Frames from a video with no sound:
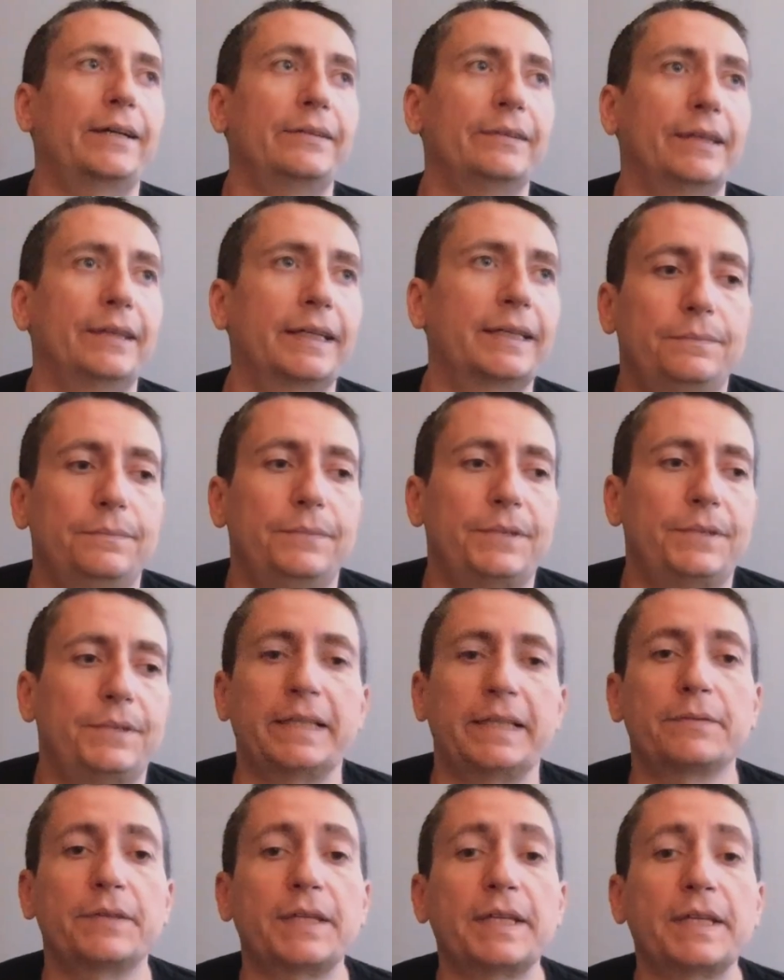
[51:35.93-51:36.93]
and like thinking
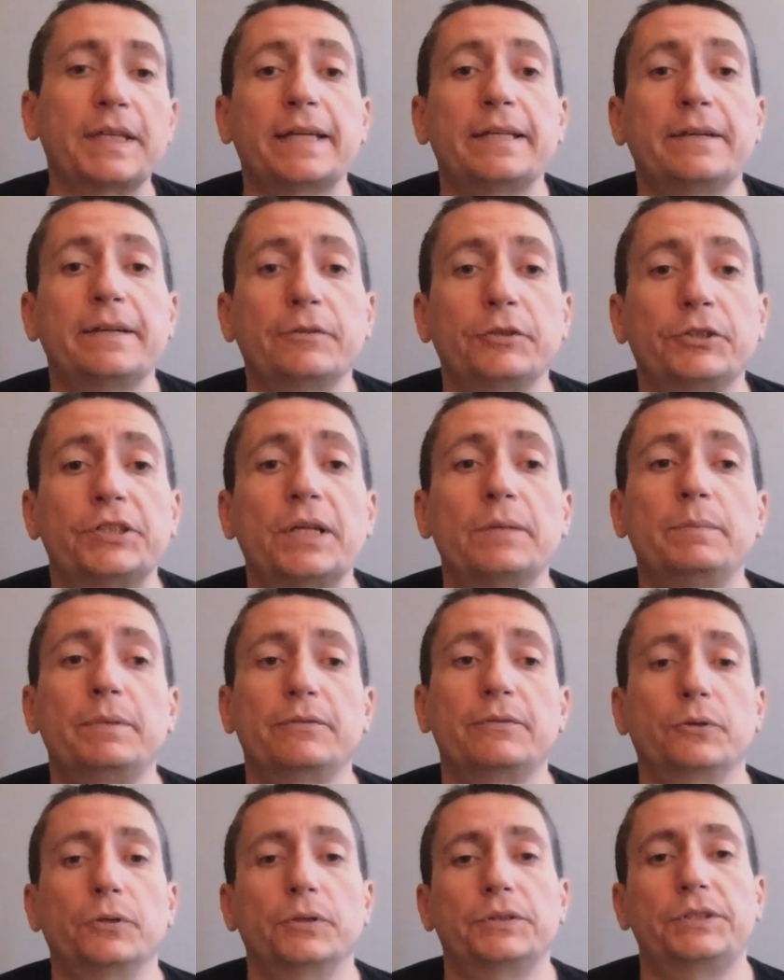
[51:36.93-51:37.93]
of things I had never done
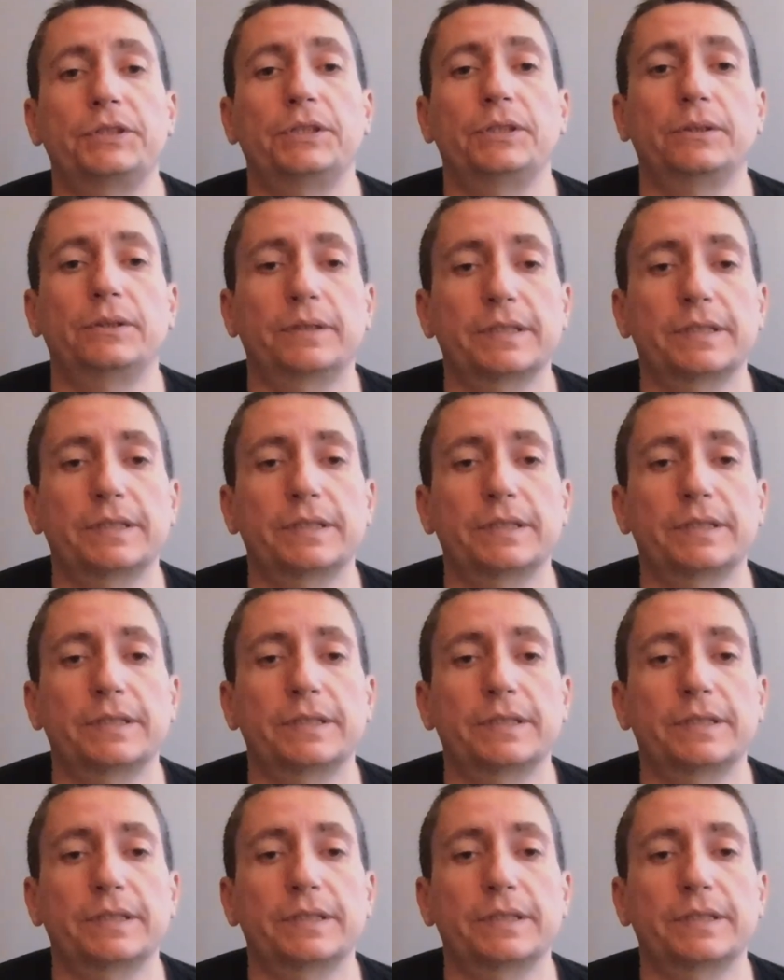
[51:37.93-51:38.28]
before too.